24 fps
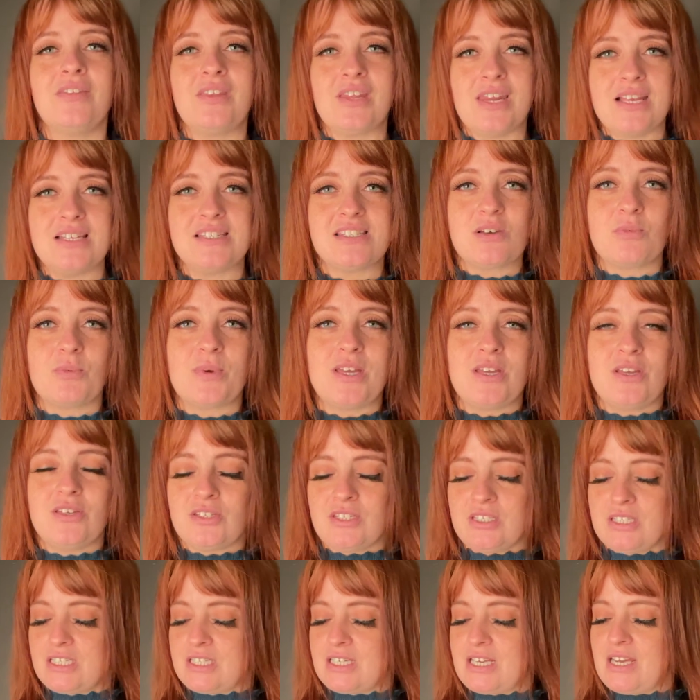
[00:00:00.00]
The lens that we're
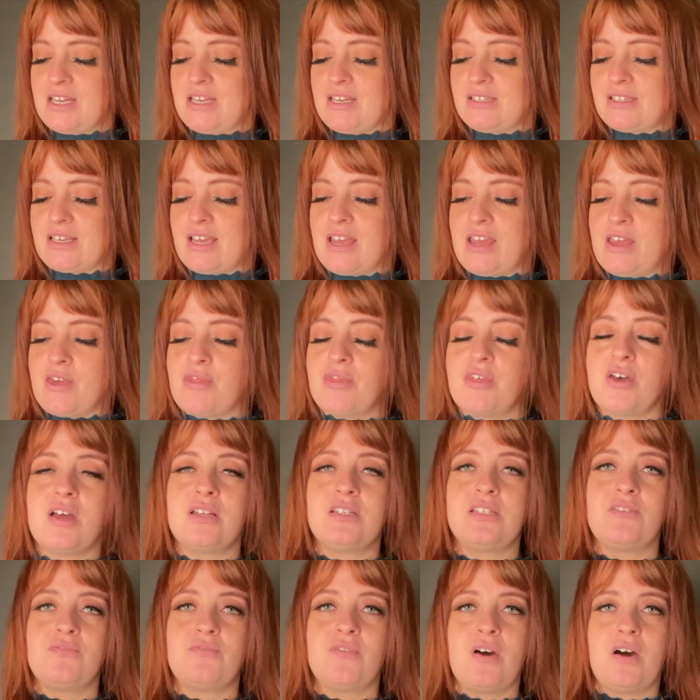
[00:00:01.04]
using today is a
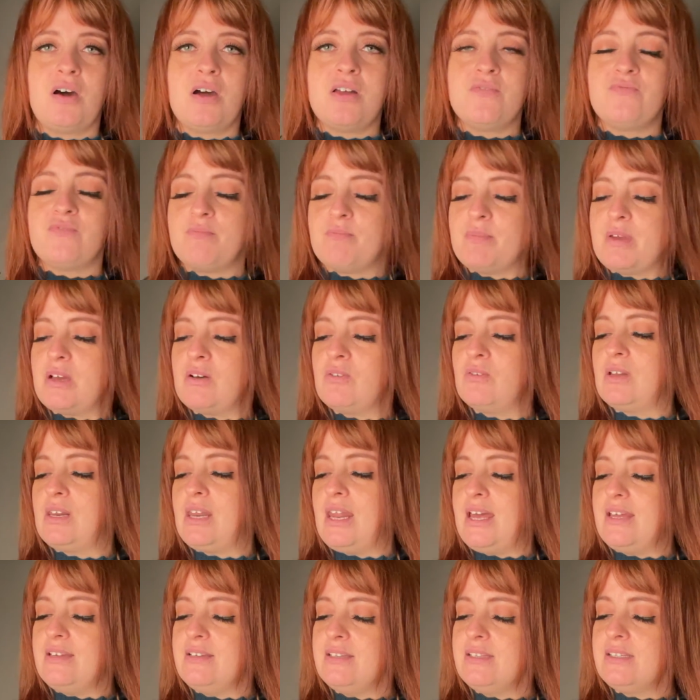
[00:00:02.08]
35mm
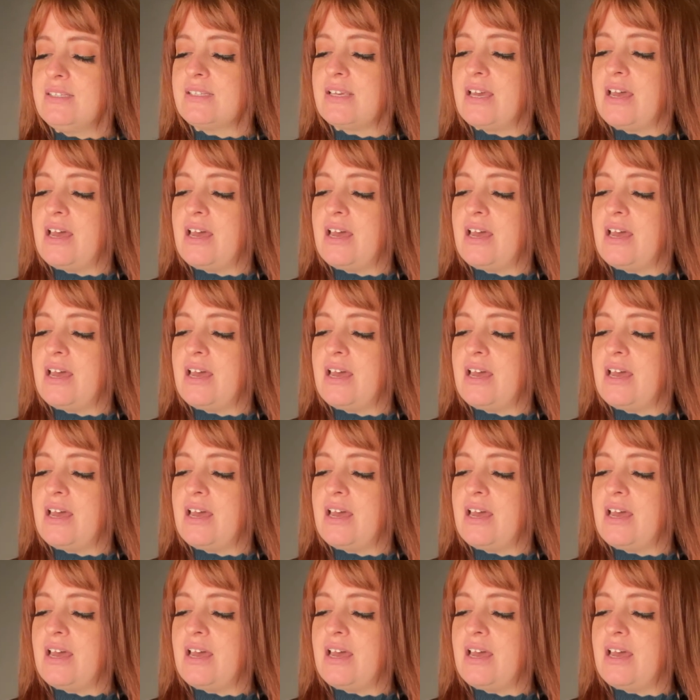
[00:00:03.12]
lens.